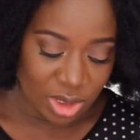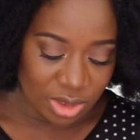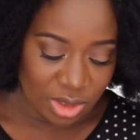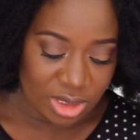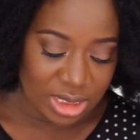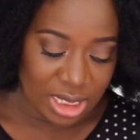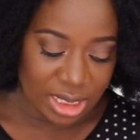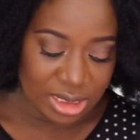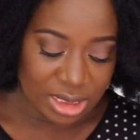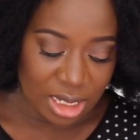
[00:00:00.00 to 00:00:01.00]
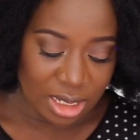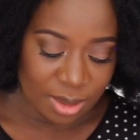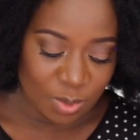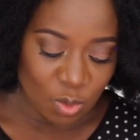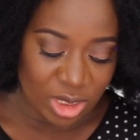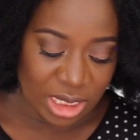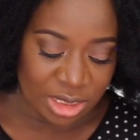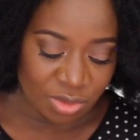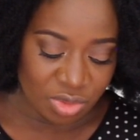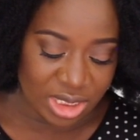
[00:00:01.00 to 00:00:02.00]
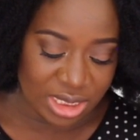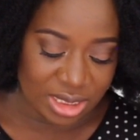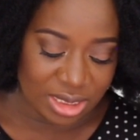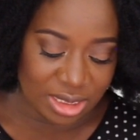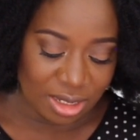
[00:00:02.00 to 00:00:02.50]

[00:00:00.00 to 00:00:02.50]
question says, what are the risks